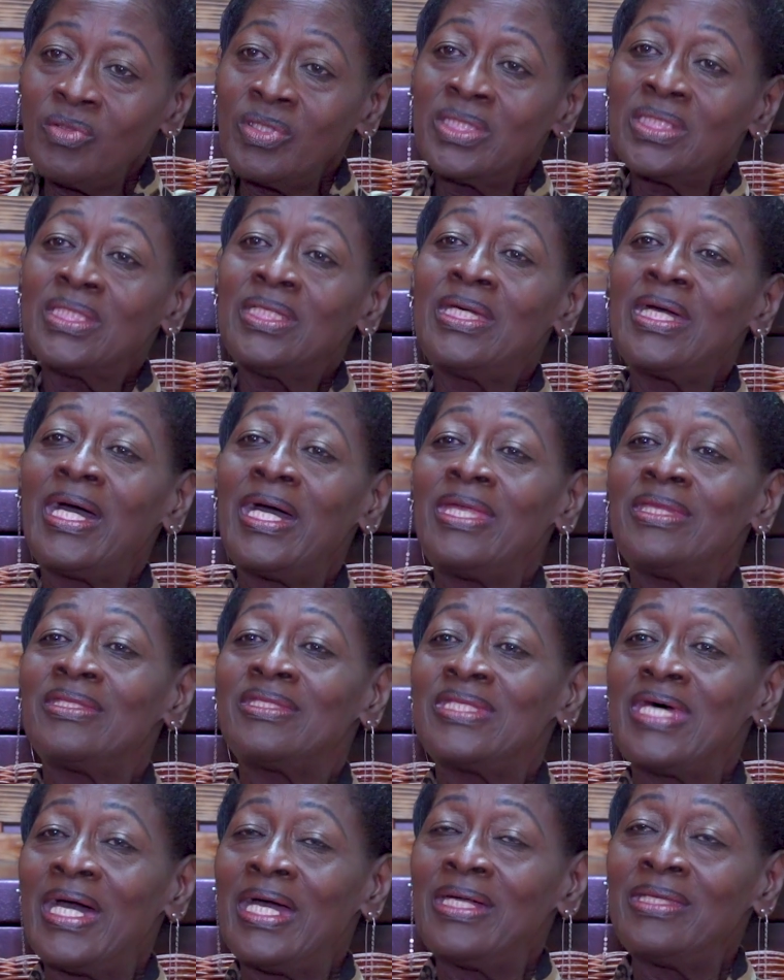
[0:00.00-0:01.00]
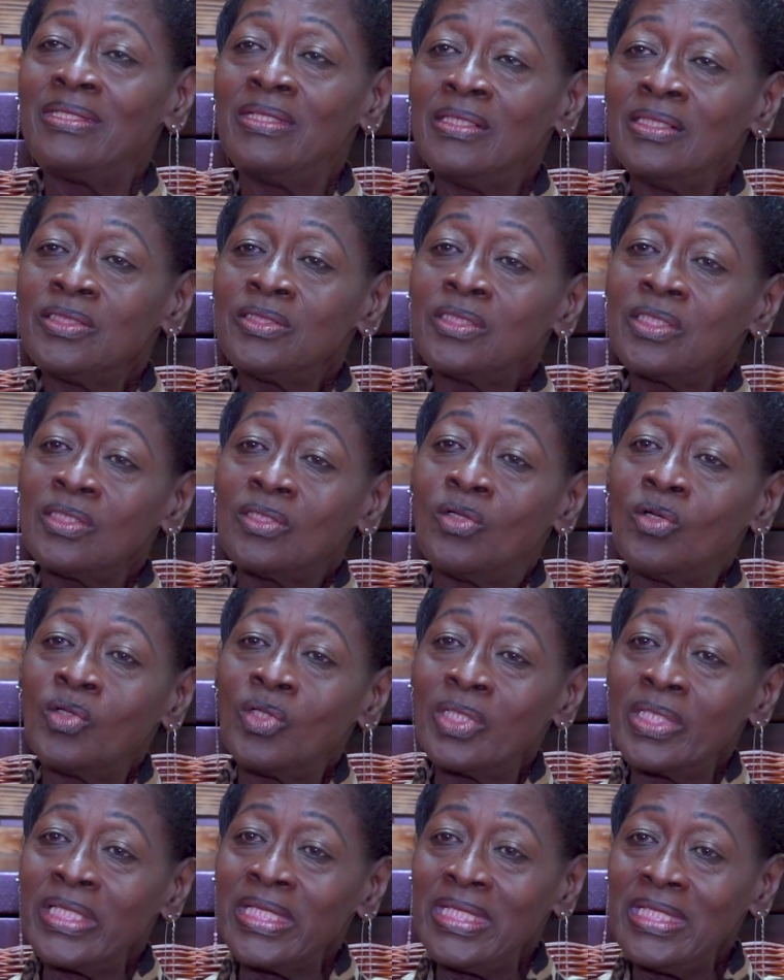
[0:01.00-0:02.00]
would get then to
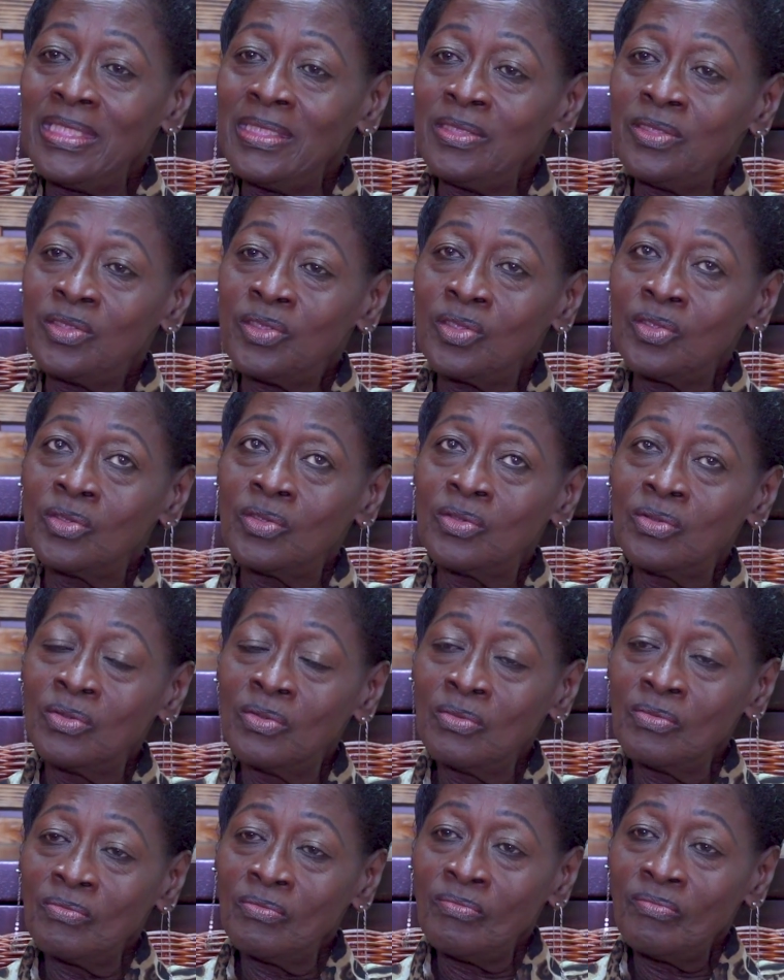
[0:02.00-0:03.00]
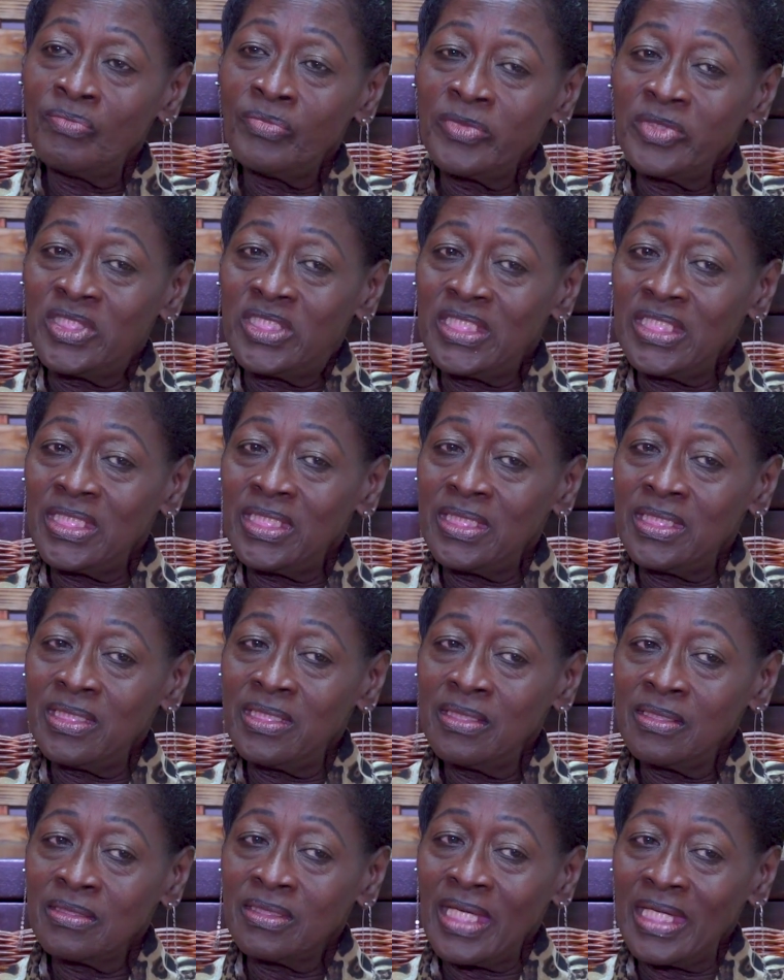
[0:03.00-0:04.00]
go into
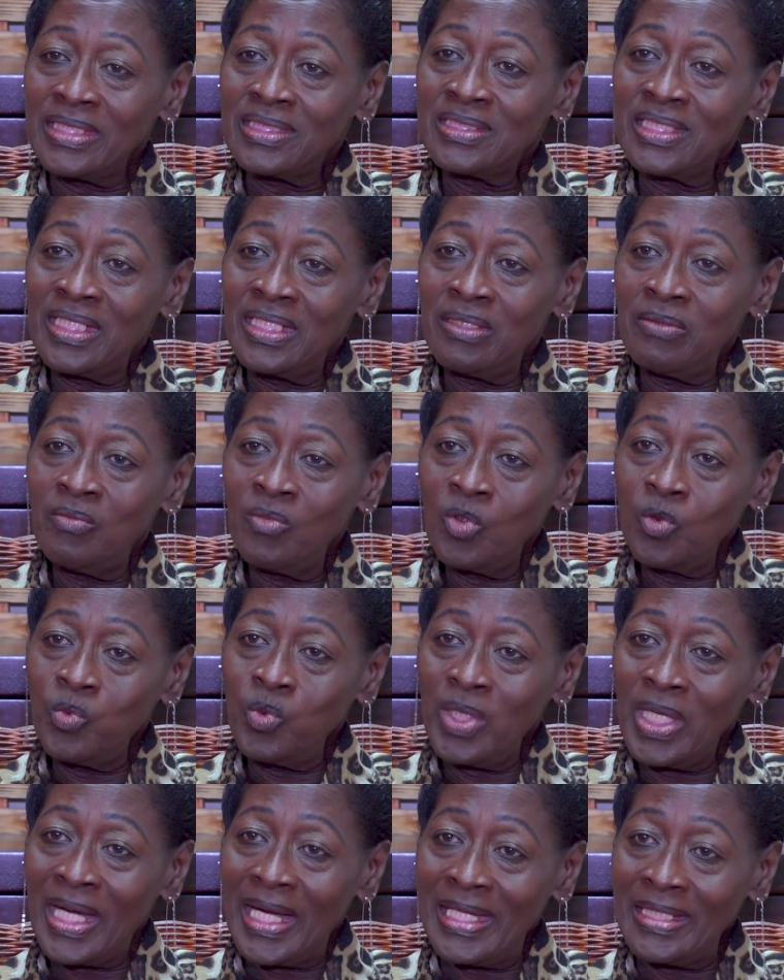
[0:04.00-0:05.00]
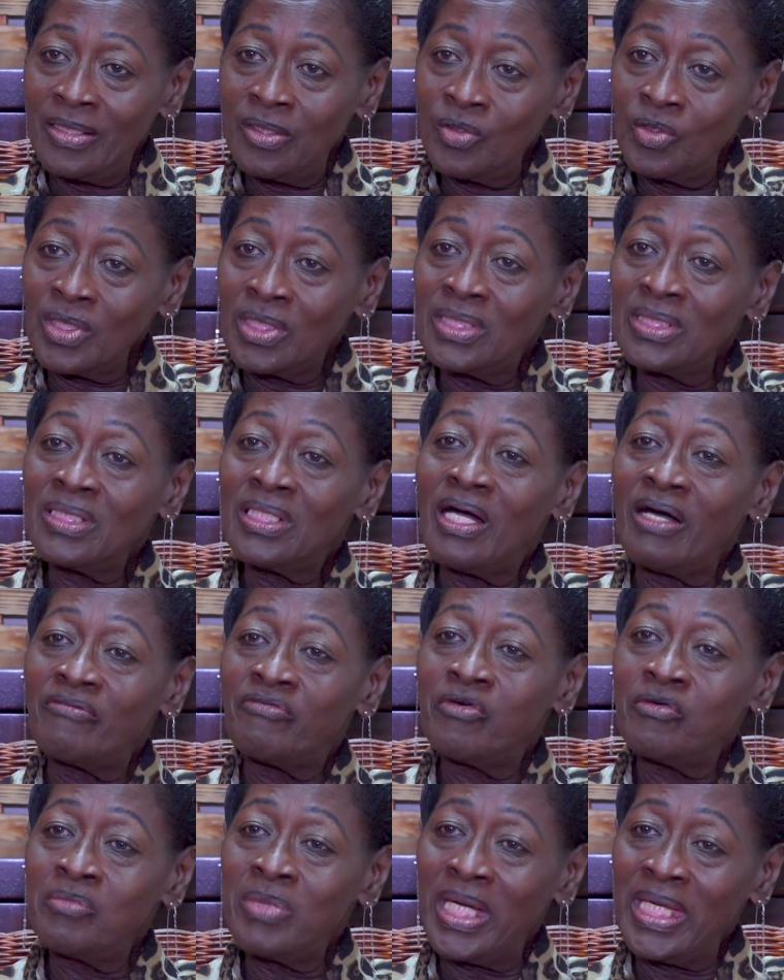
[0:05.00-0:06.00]
that time we had local
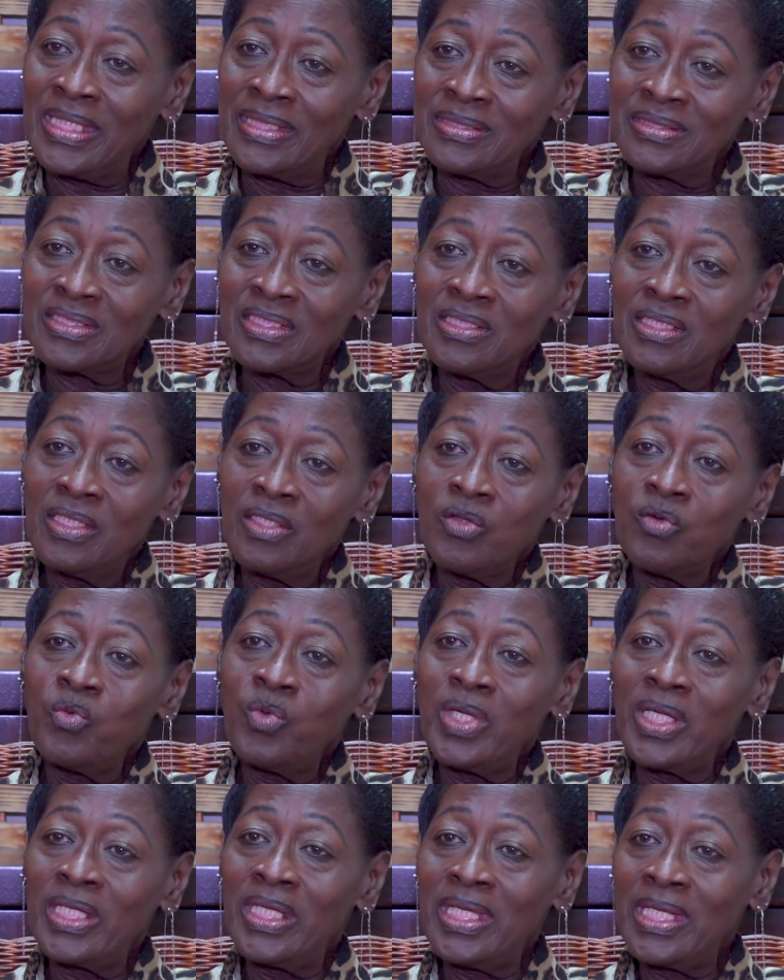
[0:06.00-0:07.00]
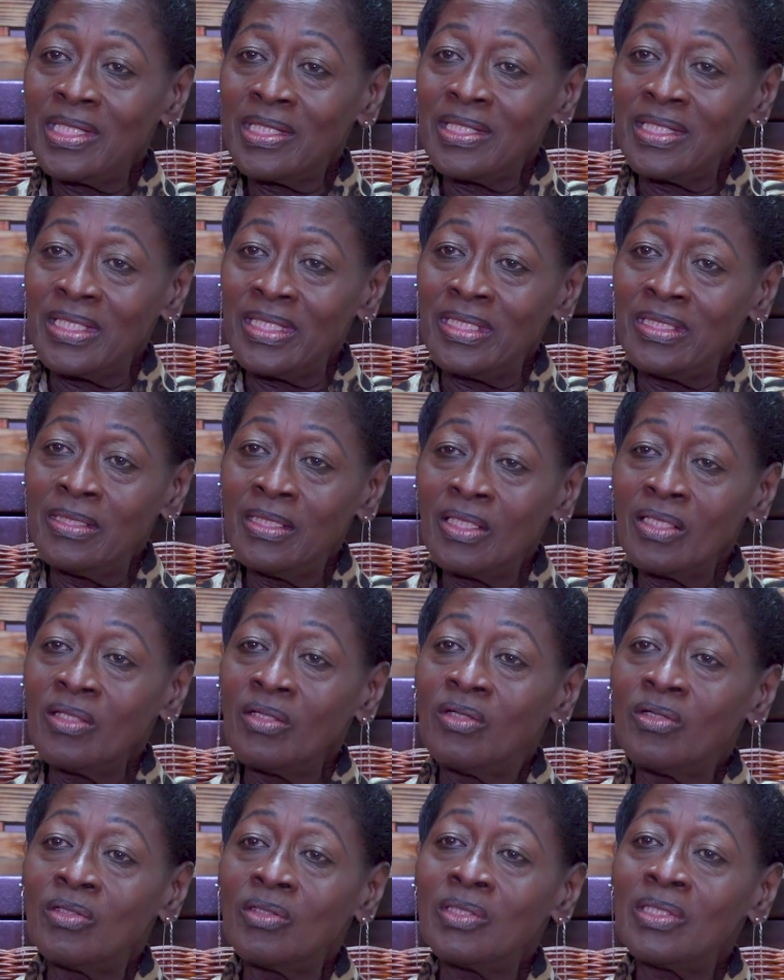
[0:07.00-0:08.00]
government, where they can
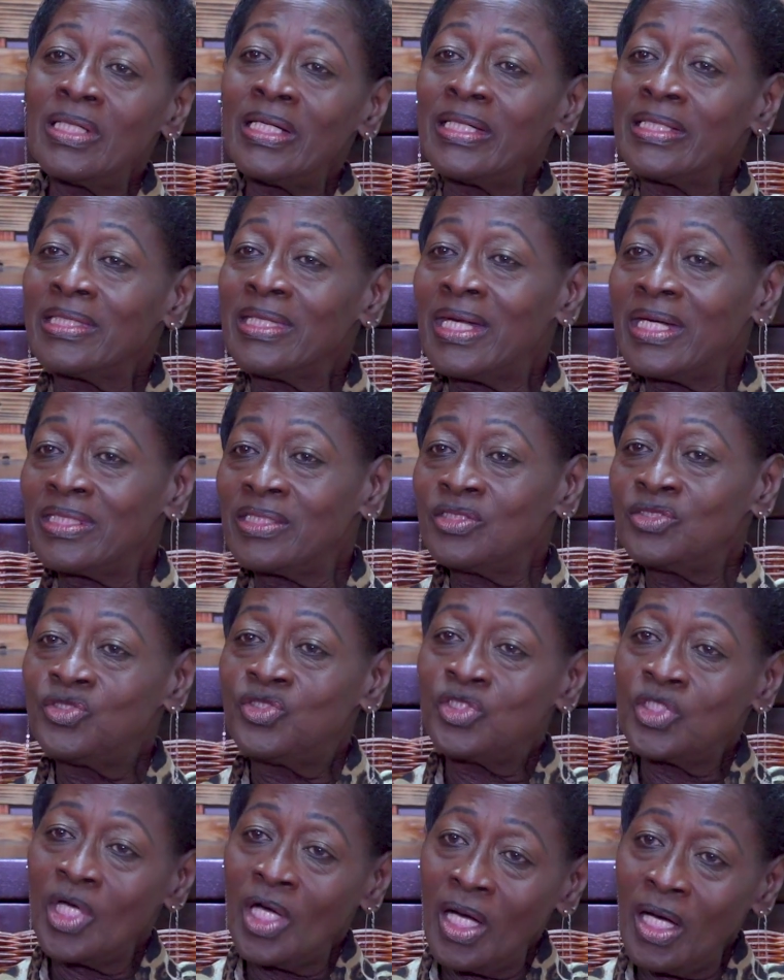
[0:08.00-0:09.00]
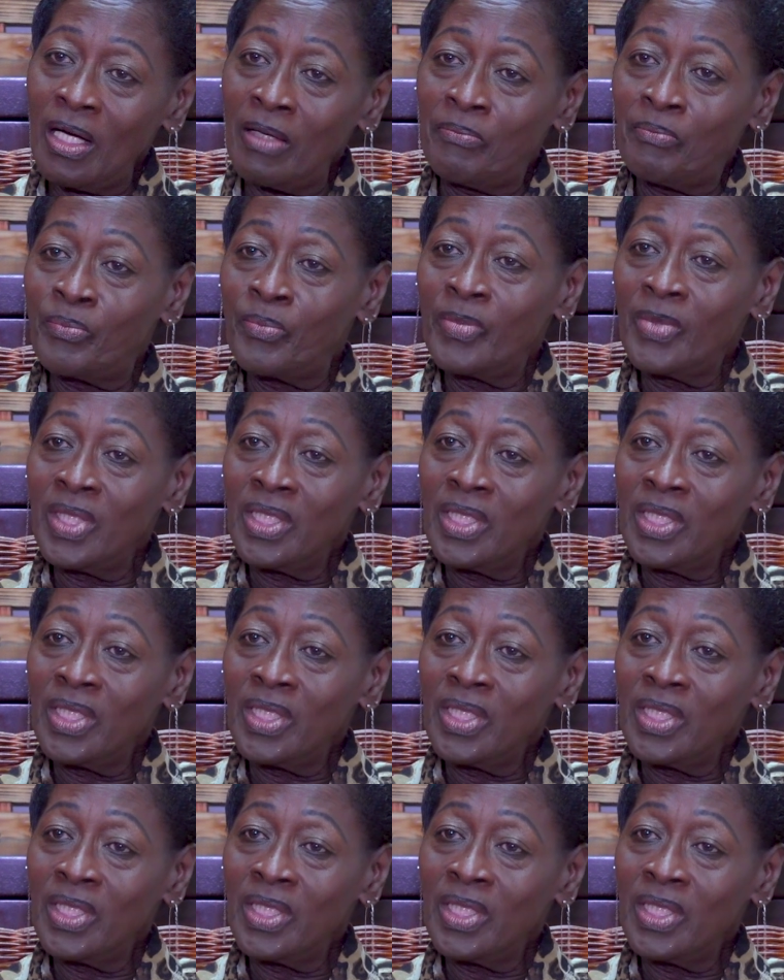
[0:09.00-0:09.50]
go and get a job,